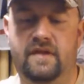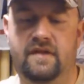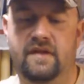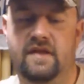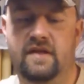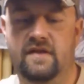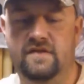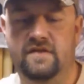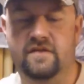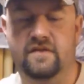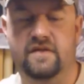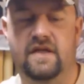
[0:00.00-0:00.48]

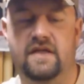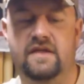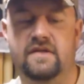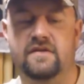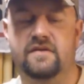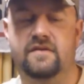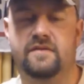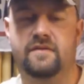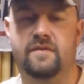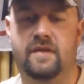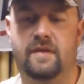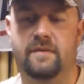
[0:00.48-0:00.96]
These are
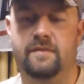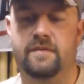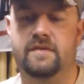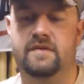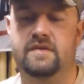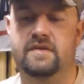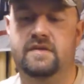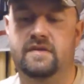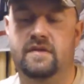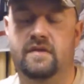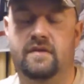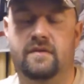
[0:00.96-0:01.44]
dangerous
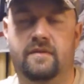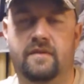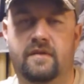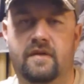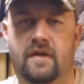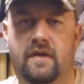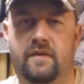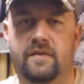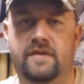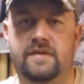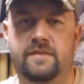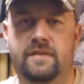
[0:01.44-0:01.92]
weapons, so
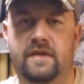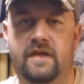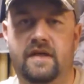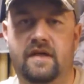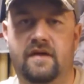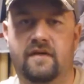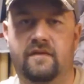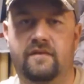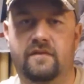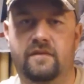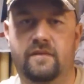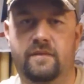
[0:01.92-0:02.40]
always be
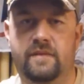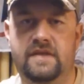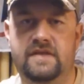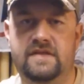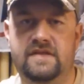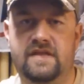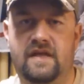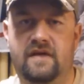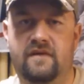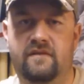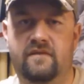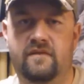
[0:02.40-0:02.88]
careful, be
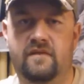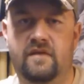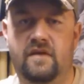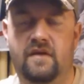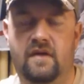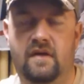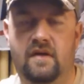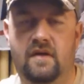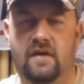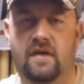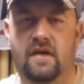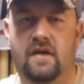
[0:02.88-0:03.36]
safe,
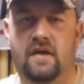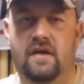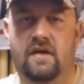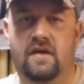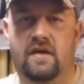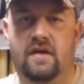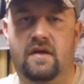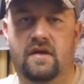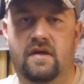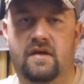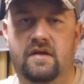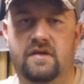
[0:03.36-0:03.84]

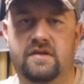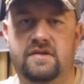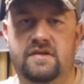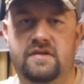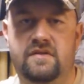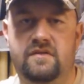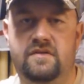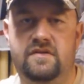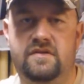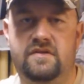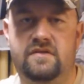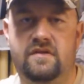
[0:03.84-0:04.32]

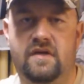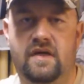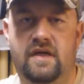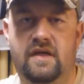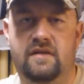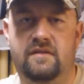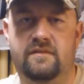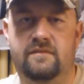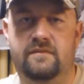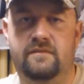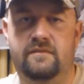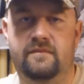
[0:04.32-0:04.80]
shoot
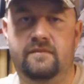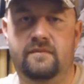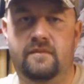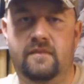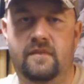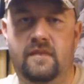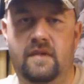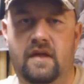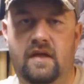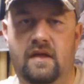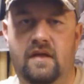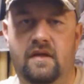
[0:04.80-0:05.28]
straight,
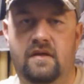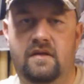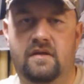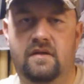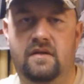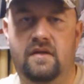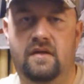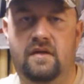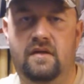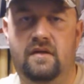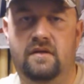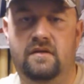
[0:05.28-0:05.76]

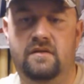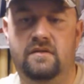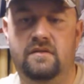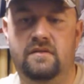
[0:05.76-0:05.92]
and I